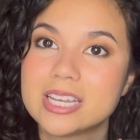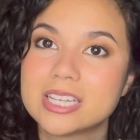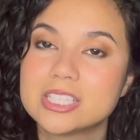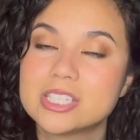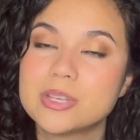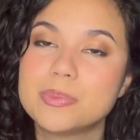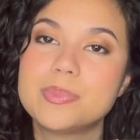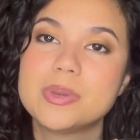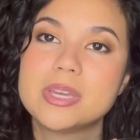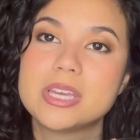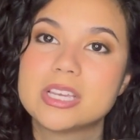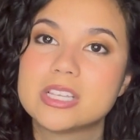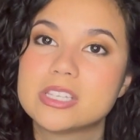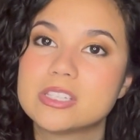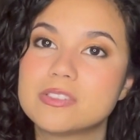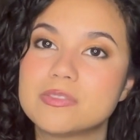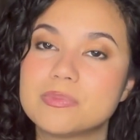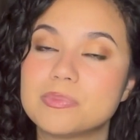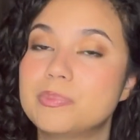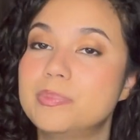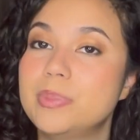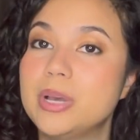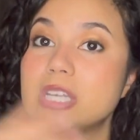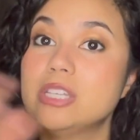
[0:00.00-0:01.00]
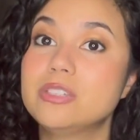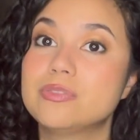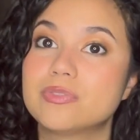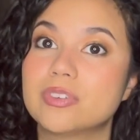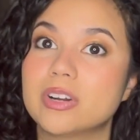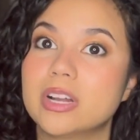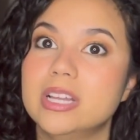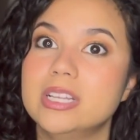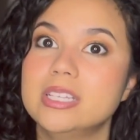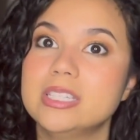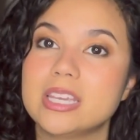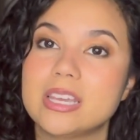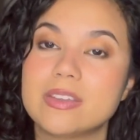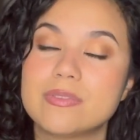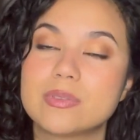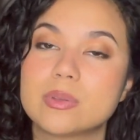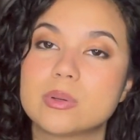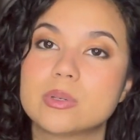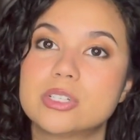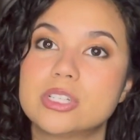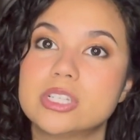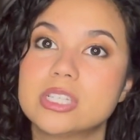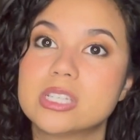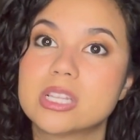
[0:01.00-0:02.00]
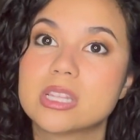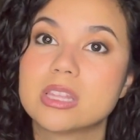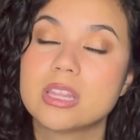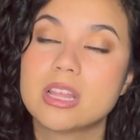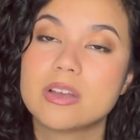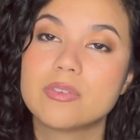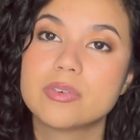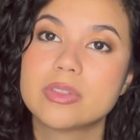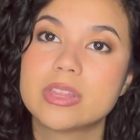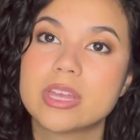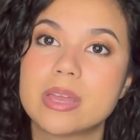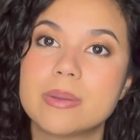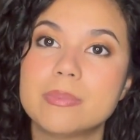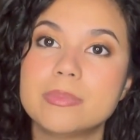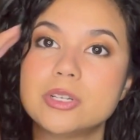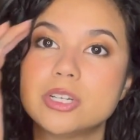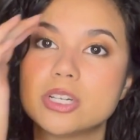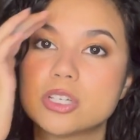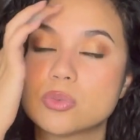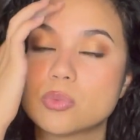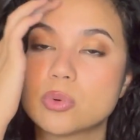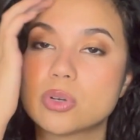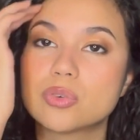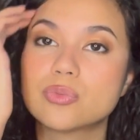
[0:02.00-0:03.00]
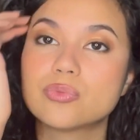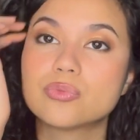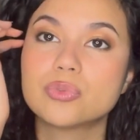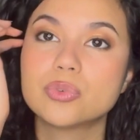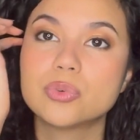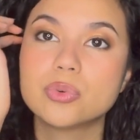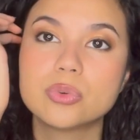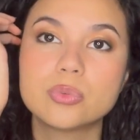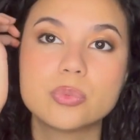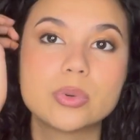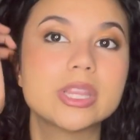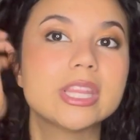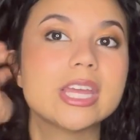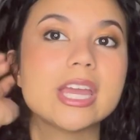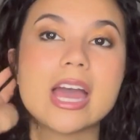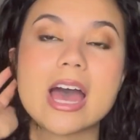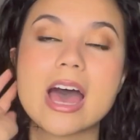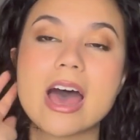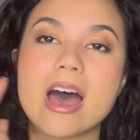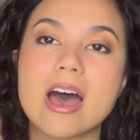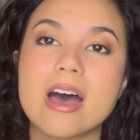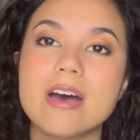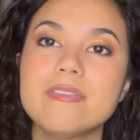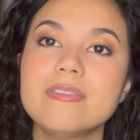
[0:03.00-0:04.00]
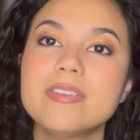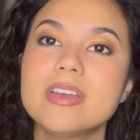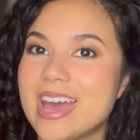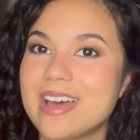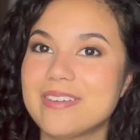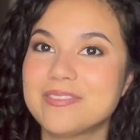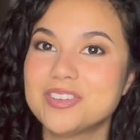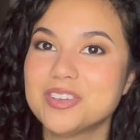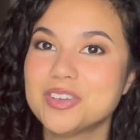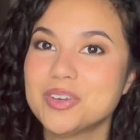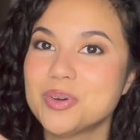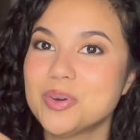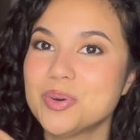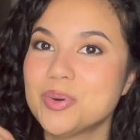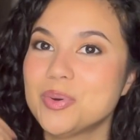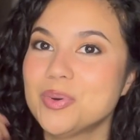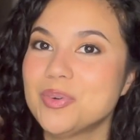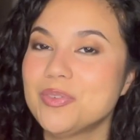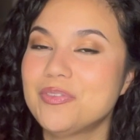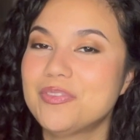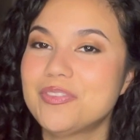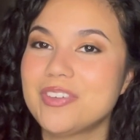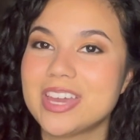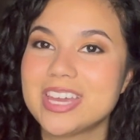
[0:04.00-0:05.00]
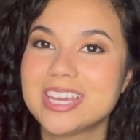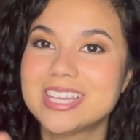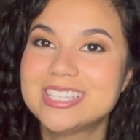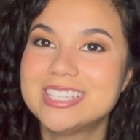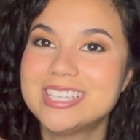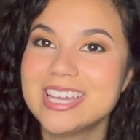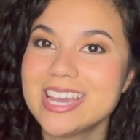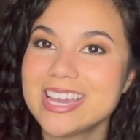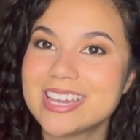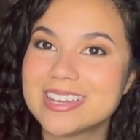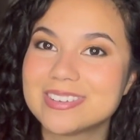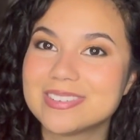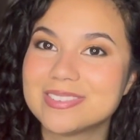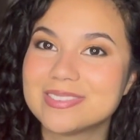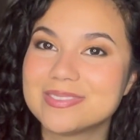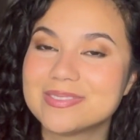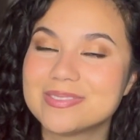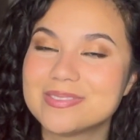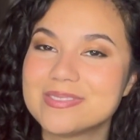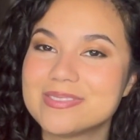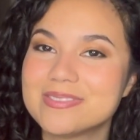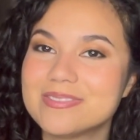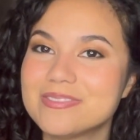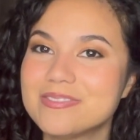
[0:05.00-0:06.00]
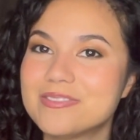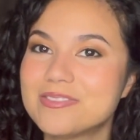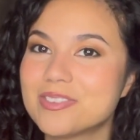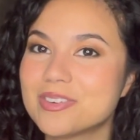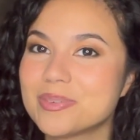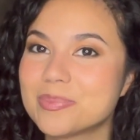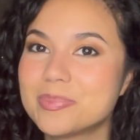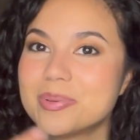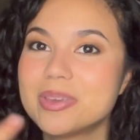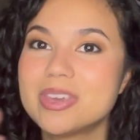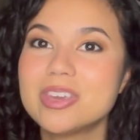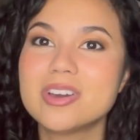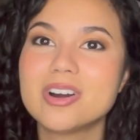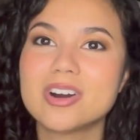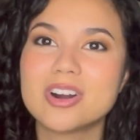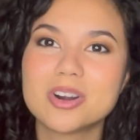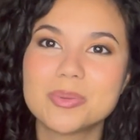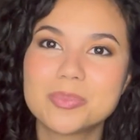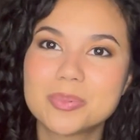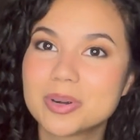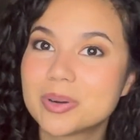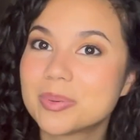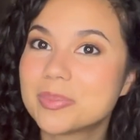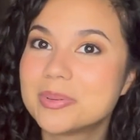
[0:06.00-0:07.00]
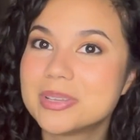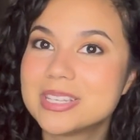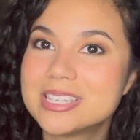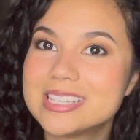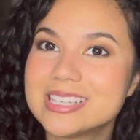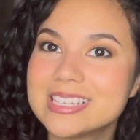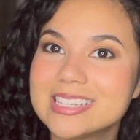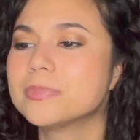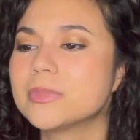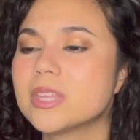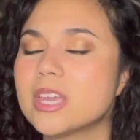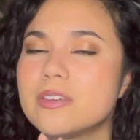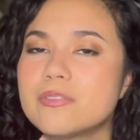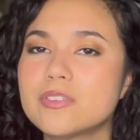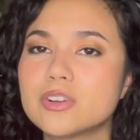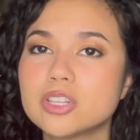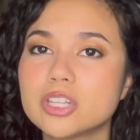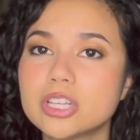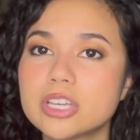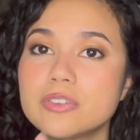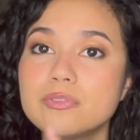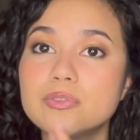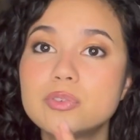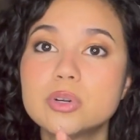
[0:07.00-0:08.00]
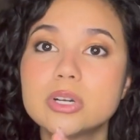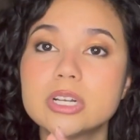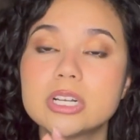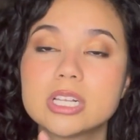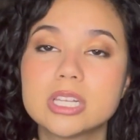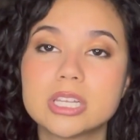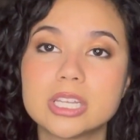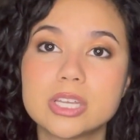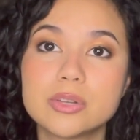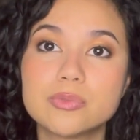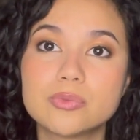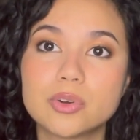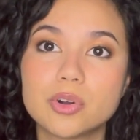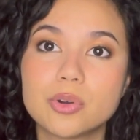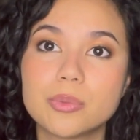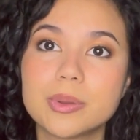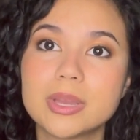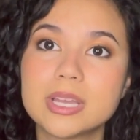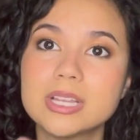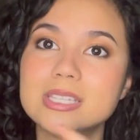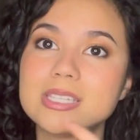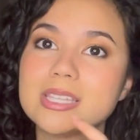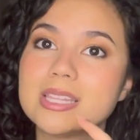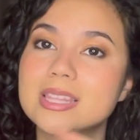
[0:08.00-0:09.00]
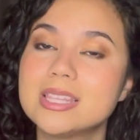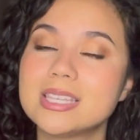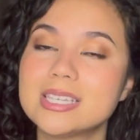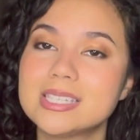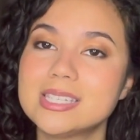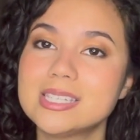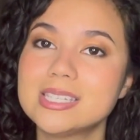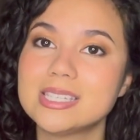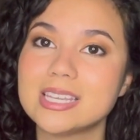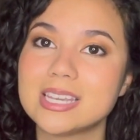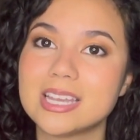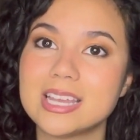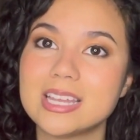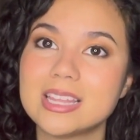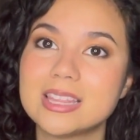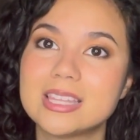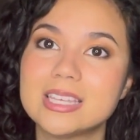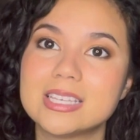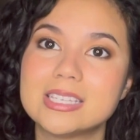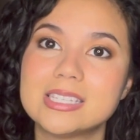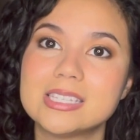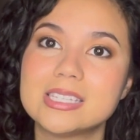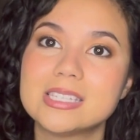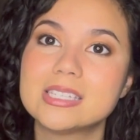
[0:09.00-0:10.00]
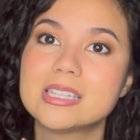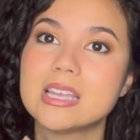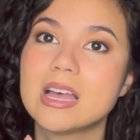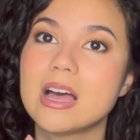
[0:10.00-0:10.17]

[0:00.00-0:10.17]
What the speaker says: to be his best friend, even though she's in love with him. She doesn't want to ruin what they have to fake date for PR purposes. If you're looking for a clean romance, this is it. This is